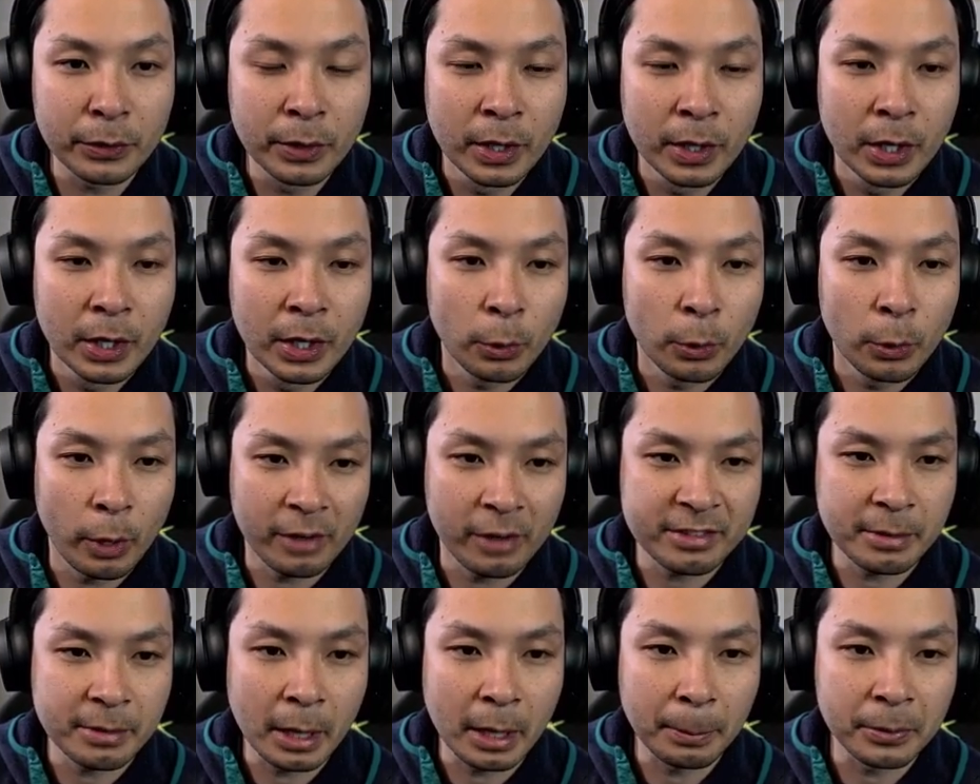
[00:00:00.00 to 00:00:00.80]
We have
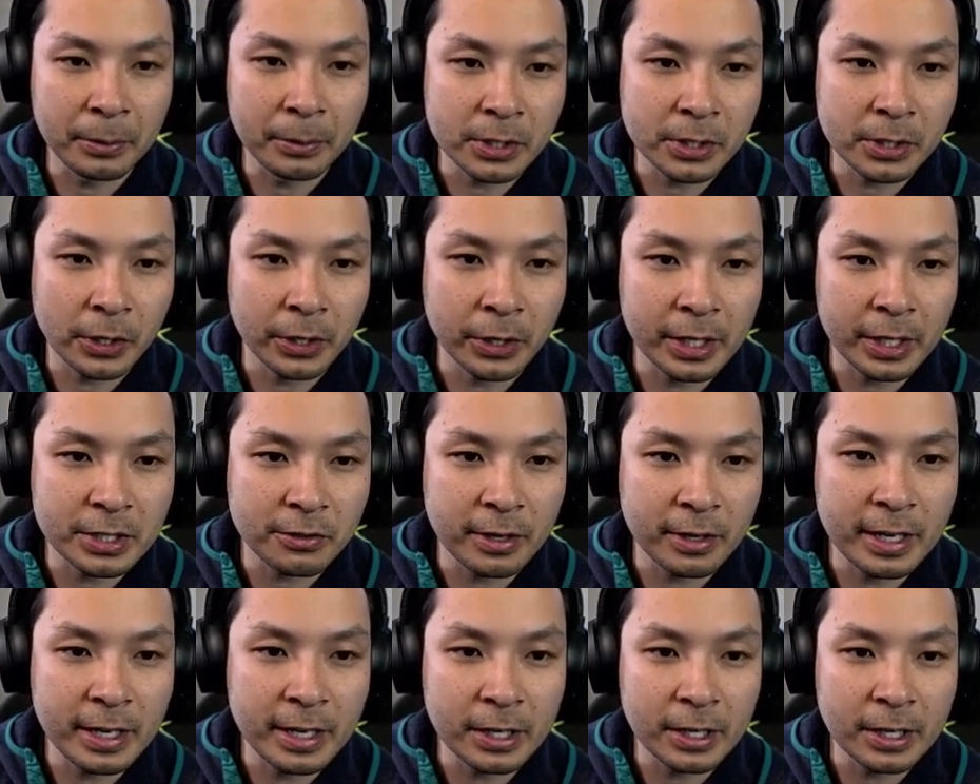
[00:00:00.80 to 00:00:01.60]
some upper targets right
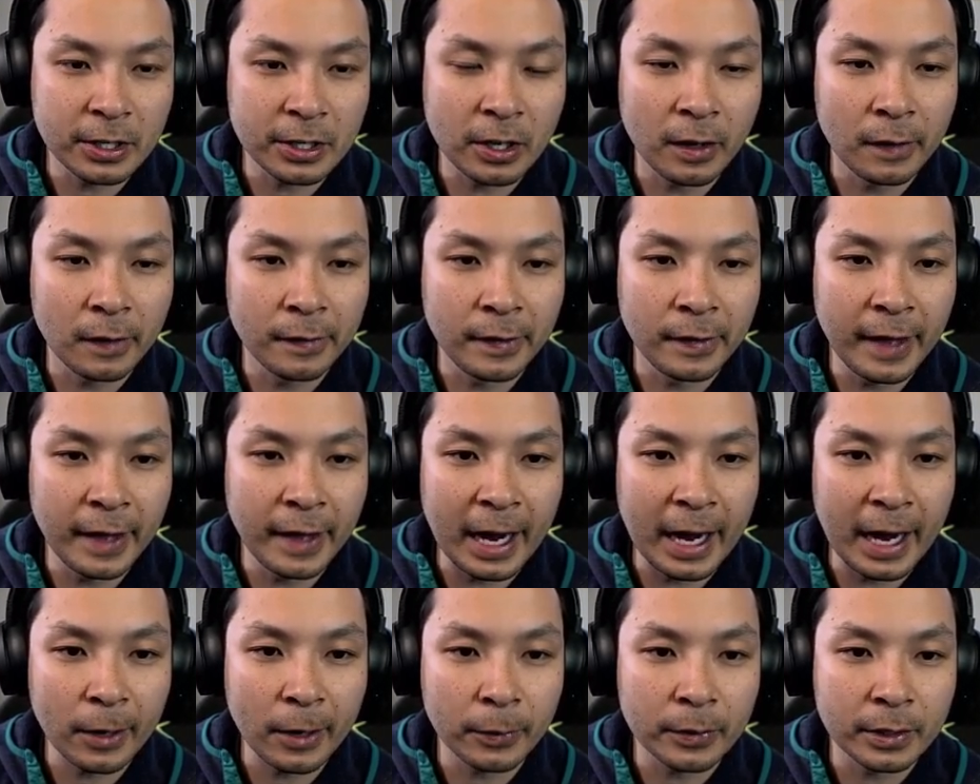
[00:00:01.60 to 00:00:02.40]
here on the
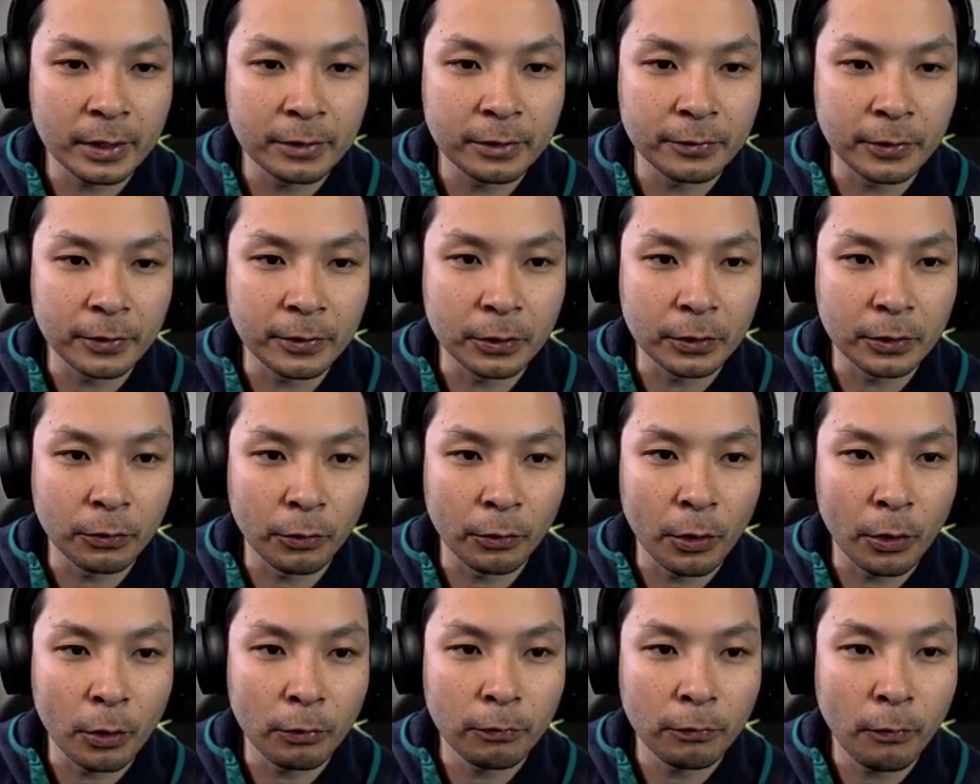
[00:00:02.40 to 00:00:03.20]
hourly for
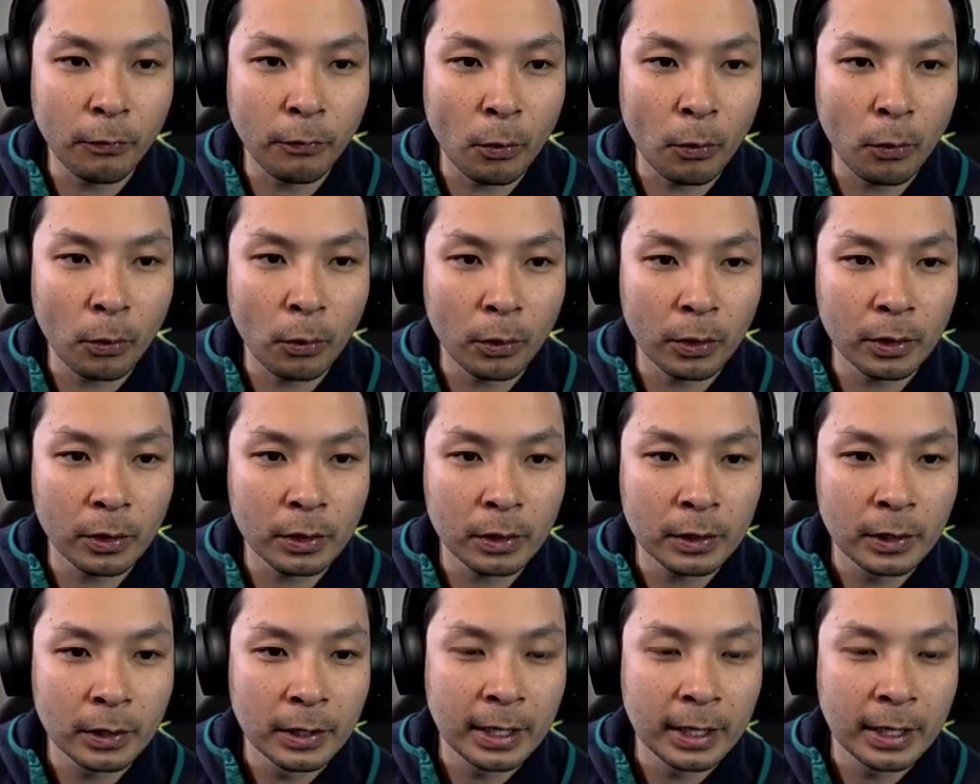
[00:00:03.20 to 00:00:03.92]
304.